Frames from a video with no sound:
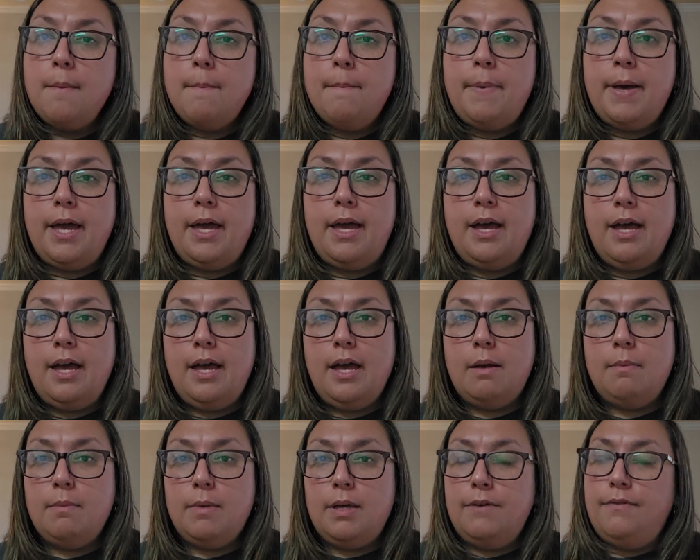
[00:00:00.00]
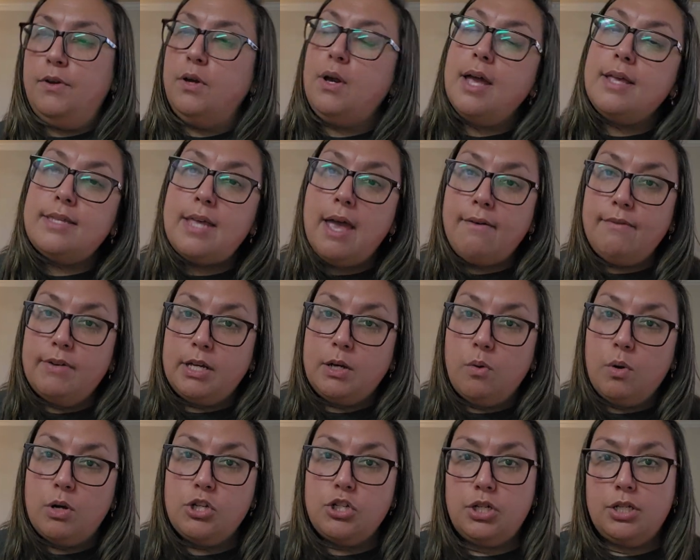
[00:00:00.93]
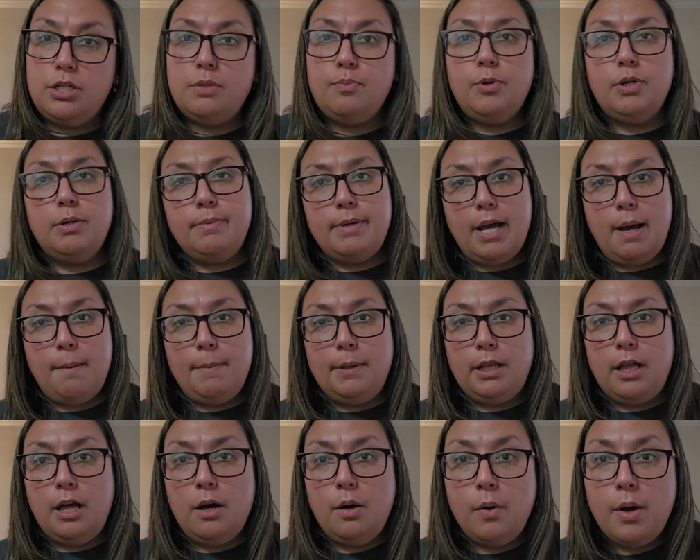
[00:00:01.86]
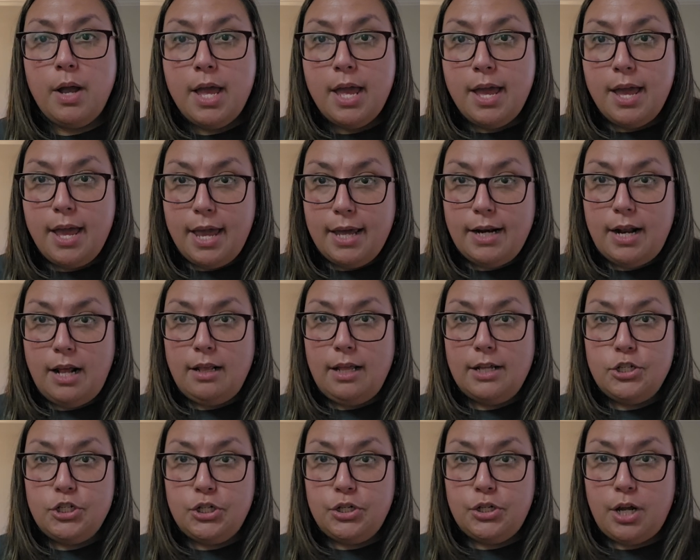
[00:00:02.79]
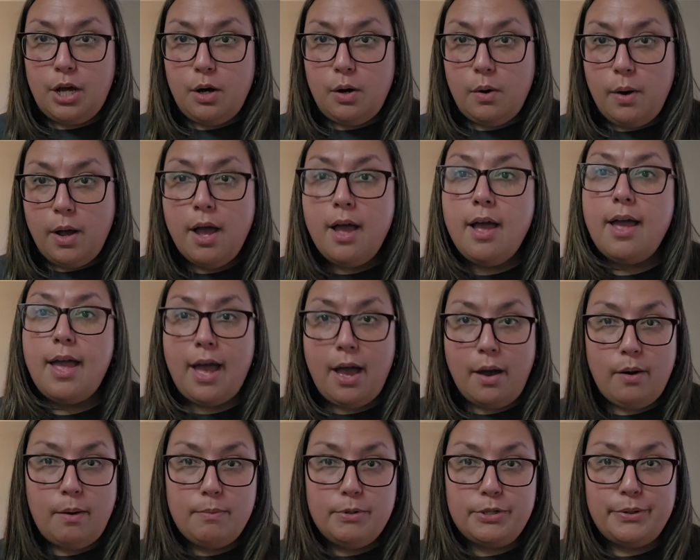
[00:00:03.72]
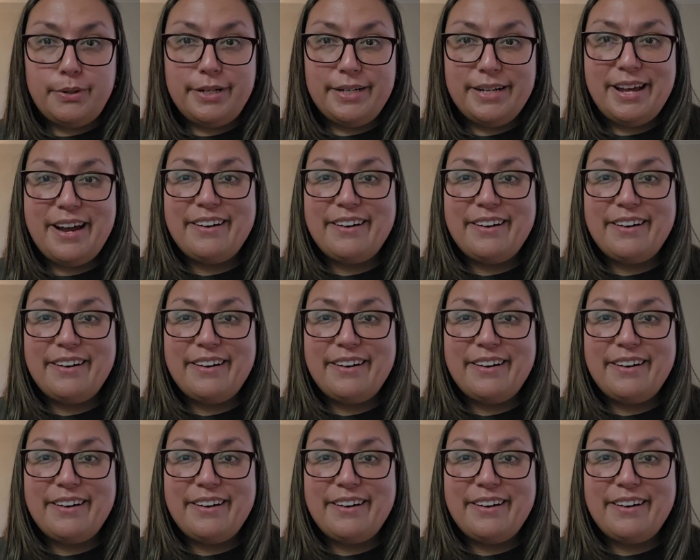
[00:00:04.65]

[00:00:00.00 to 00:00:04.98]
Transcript: but um, if you guys have any questions, put them down below and I'll let you know how I'm doing.